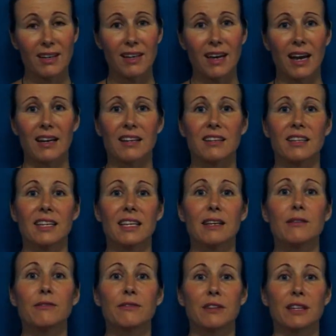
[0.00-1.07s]
And in the
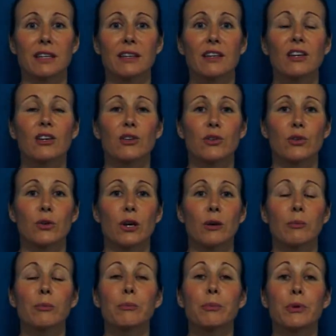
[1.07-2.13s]
evening, you are
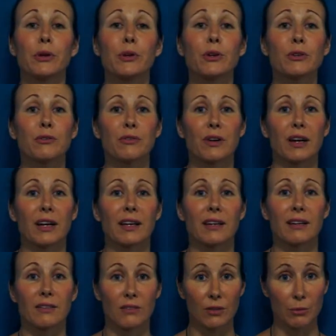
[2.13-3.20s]

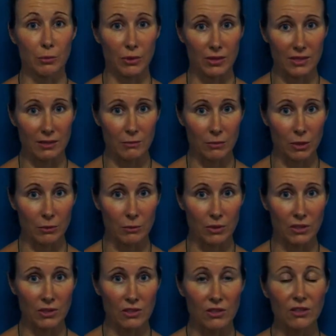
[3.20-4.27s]
purifying the present
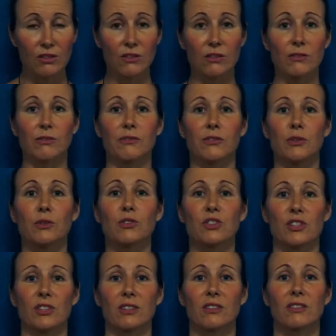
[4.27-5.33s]
moment, the
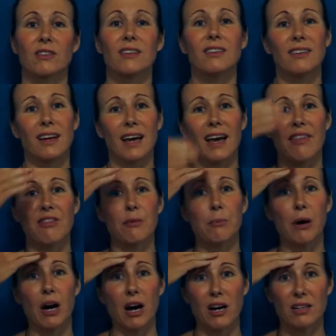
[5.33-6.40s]
future, and the
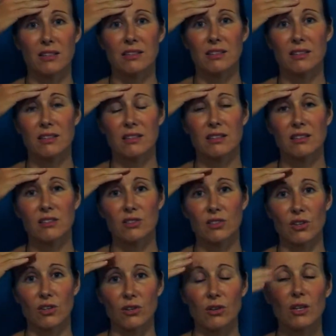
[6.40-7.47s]
past.
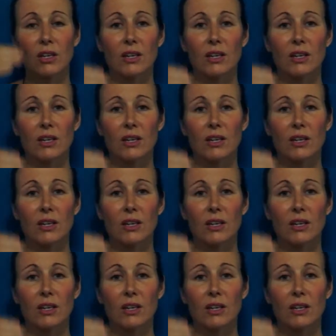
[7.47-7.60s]
So